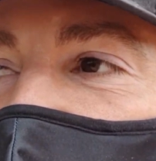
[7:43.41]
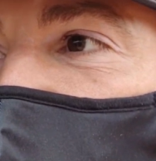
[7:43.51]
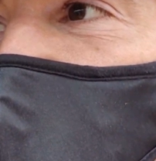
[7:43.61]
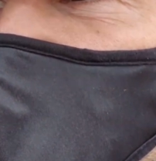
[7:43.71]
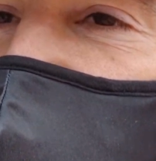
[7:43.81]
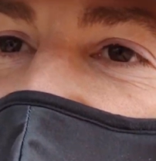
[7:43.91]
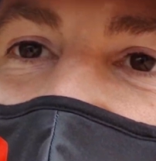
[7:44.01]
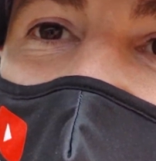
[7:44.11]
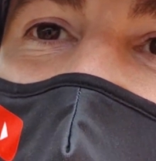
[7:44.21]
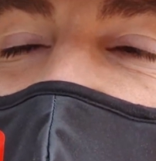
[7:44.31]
We're going to take the left